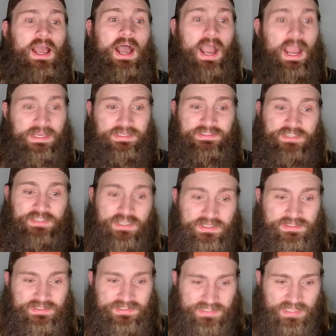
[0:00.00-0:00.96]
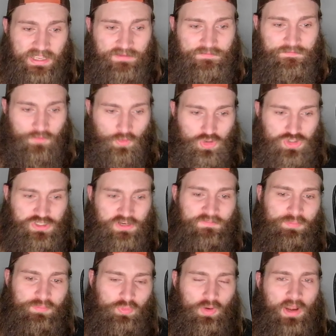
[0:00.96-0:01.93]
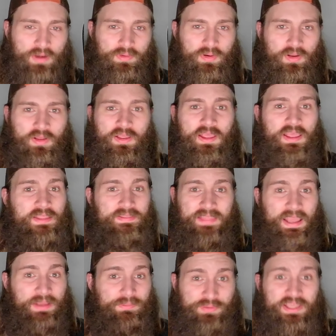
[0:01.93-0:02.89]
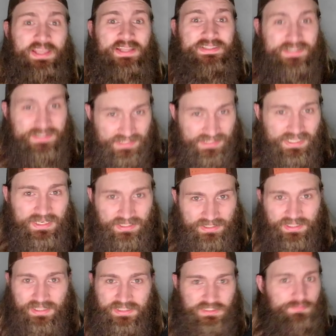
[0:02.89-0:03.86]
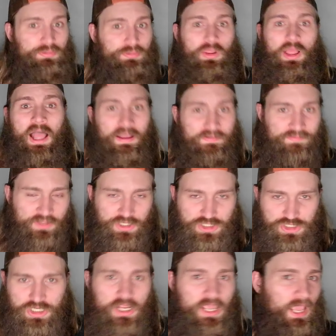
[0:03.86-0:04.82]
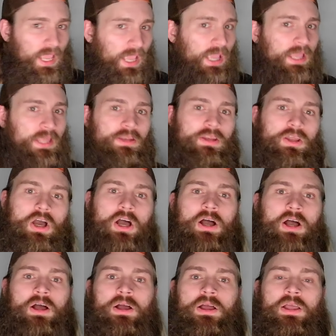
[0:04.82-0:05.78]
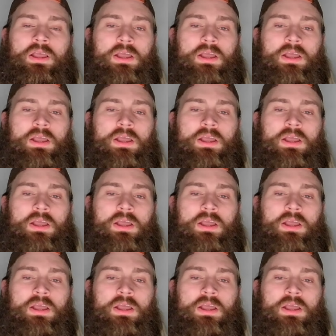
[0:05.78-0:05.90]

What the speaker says: I didn't see a version of Pereira that we had seen against Blachowicz and Yuri